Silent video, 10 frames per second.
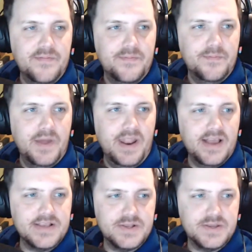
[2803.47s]
My
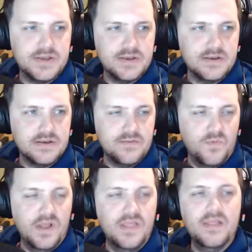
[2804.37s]
next
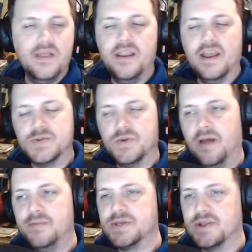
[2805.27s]
one, not next one.
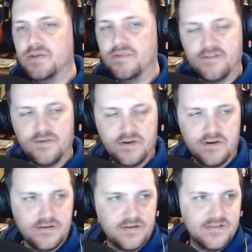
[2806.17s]
I'm just gonna do these in
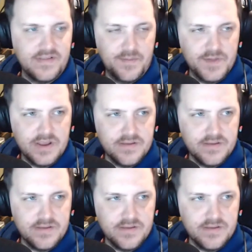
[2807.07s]
order. There's not that many.